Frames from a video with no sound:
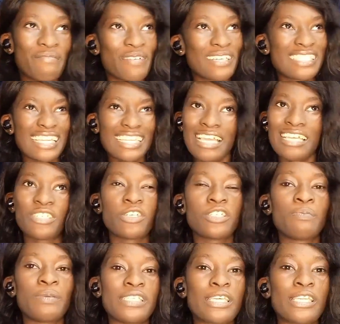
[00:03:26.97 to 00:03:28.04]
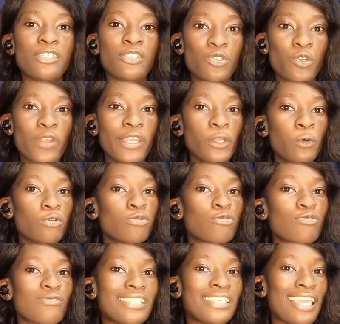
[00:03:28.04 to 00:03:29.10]
But that's just basically the story. I don't want
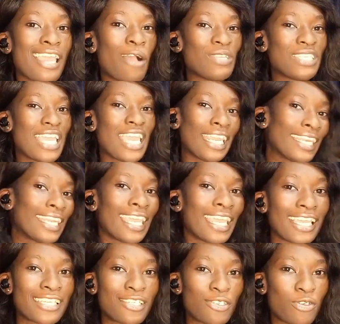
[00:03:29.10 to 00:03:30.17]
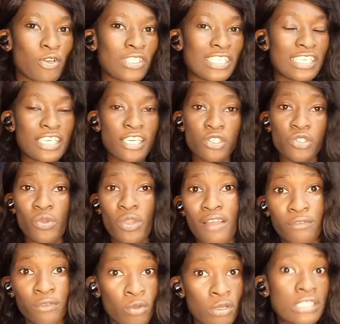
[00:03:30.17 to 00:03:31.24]
to say how it ended, just in case you
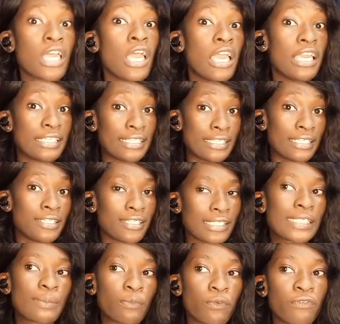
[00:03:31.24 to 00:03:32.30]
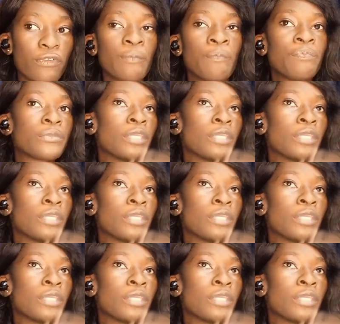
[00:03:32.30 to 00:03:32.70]
have not seen this movie.